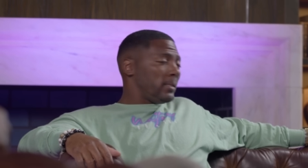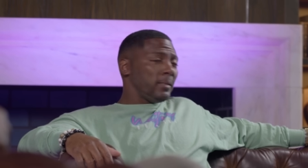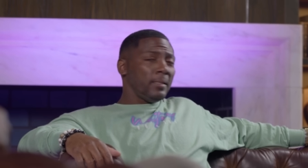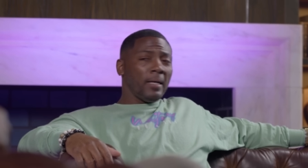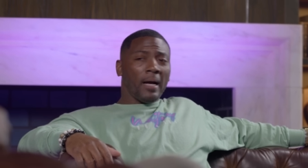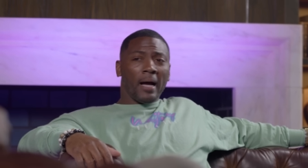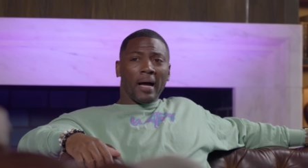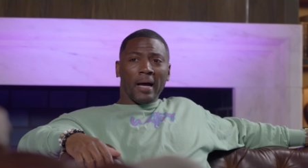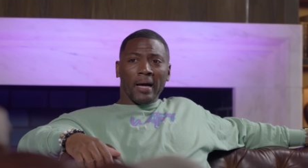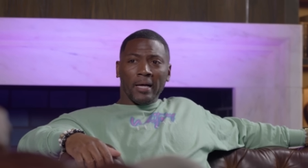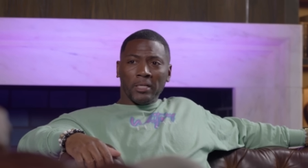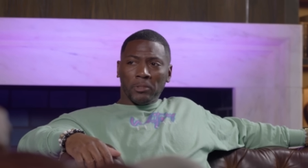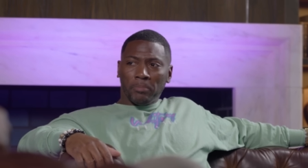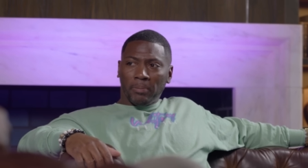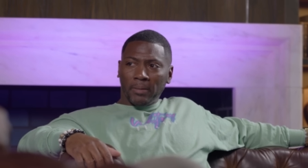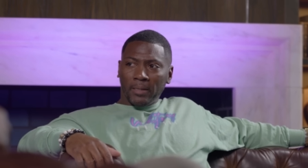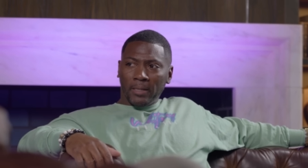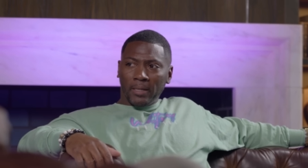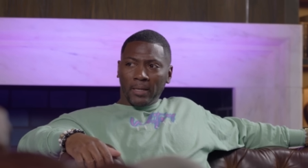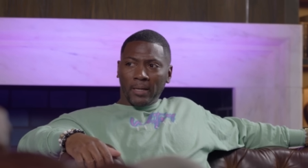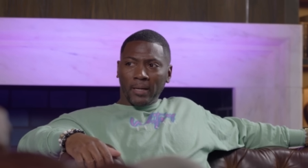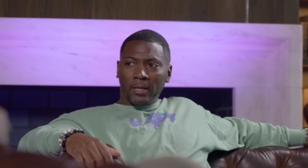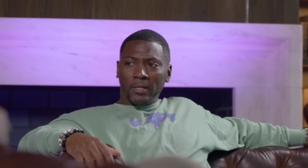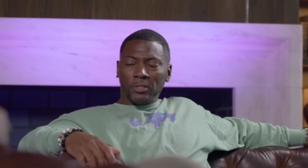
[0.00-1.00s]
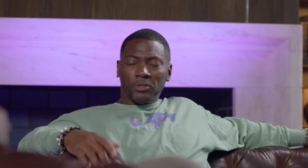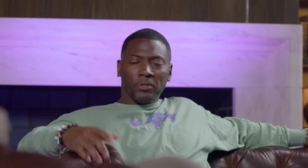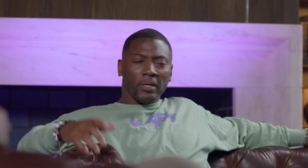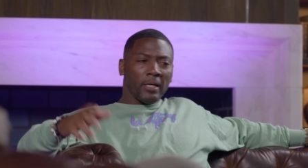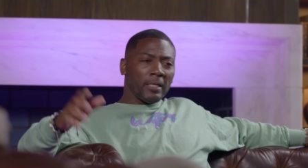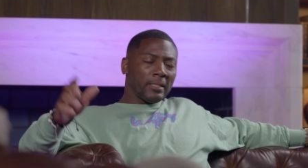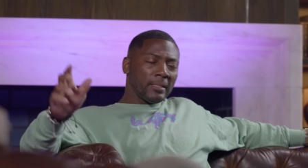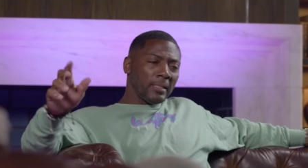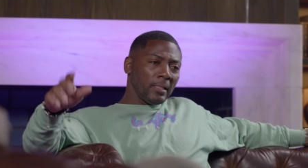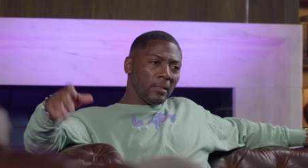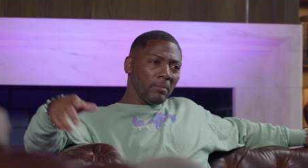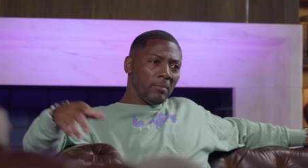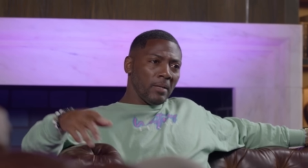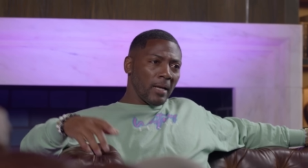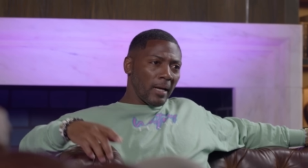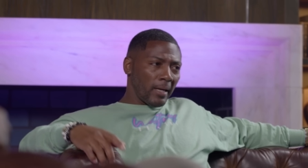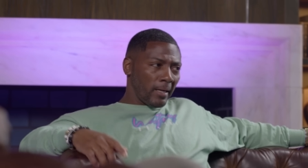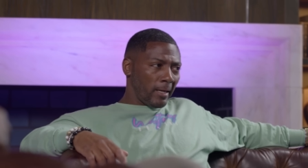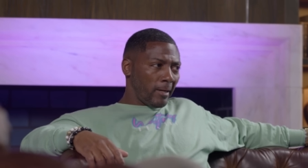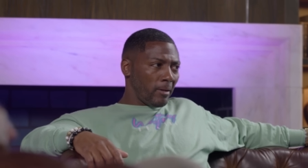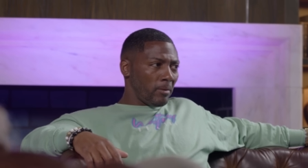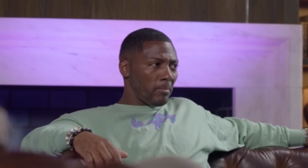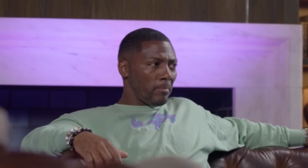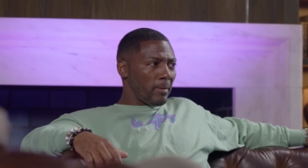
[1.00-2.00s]
the highest paid contract, telling me I
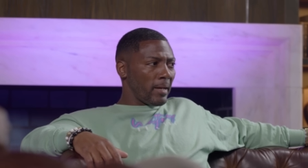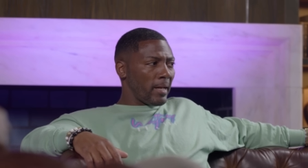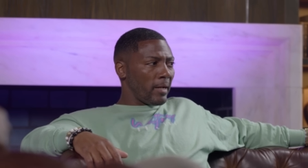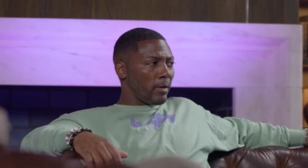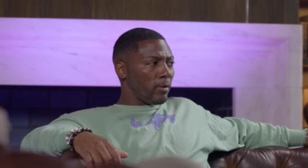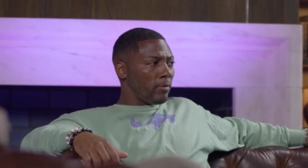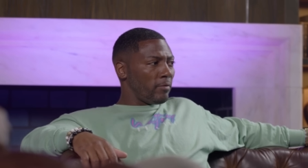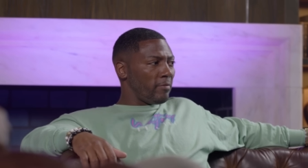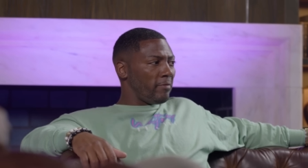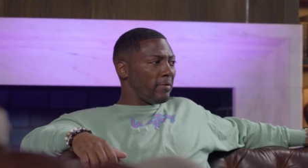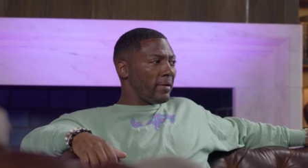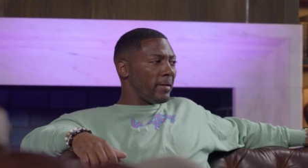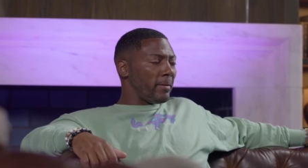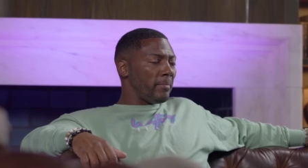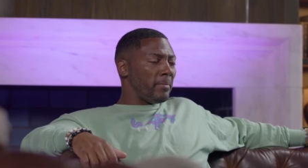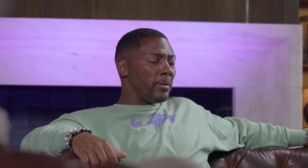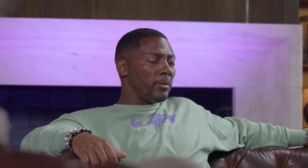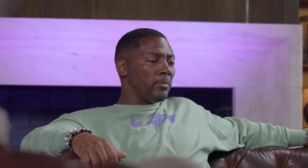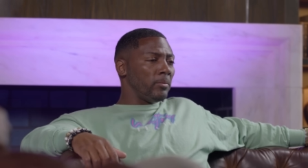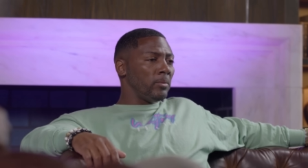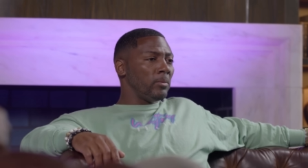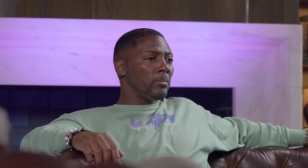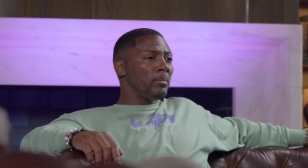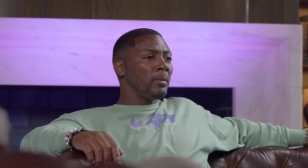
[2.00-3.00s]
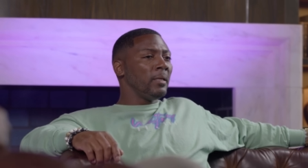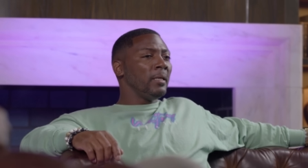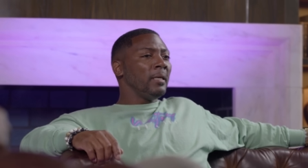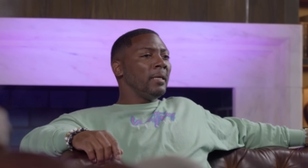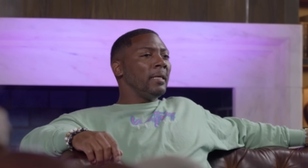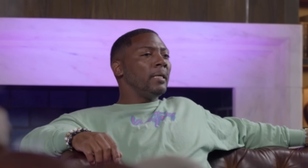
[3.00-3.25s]
could come back on vet minimum.